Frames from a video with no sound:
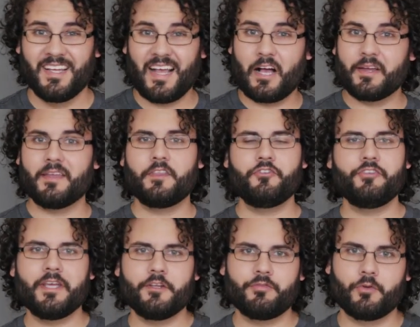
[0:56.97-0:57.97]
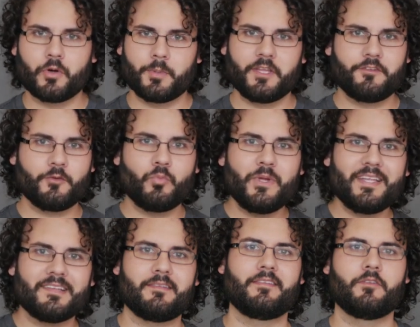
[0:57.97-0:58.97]
I'll get the GH4, but there's some
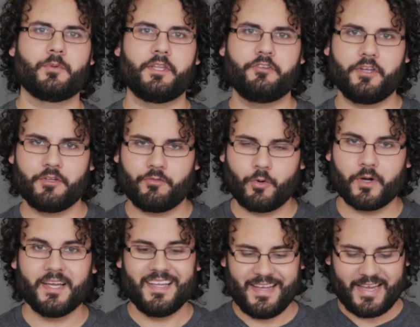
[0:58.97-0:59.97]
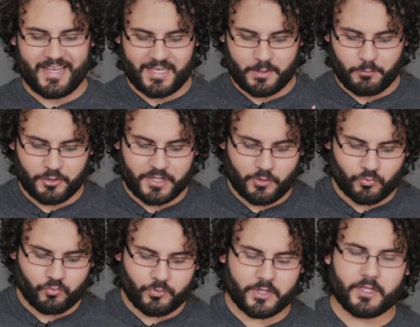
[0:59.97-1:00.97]
weaknesses with the GH4, and I'm
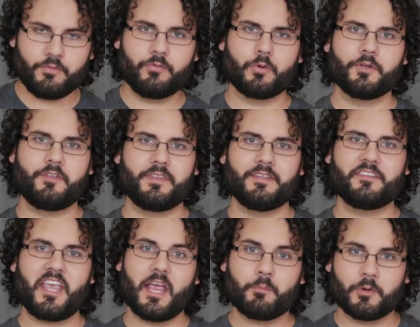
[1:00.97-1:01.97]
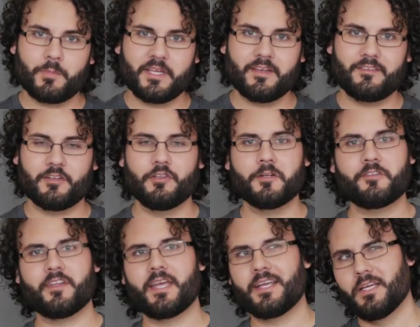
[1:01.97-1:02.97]
looking really forward to this camera because it
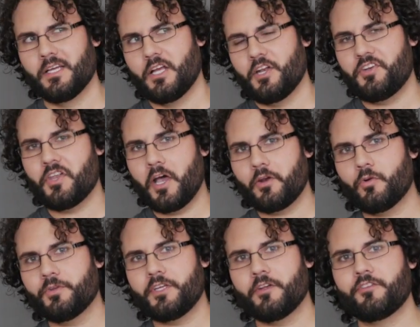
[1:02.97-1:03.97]
looks like not only are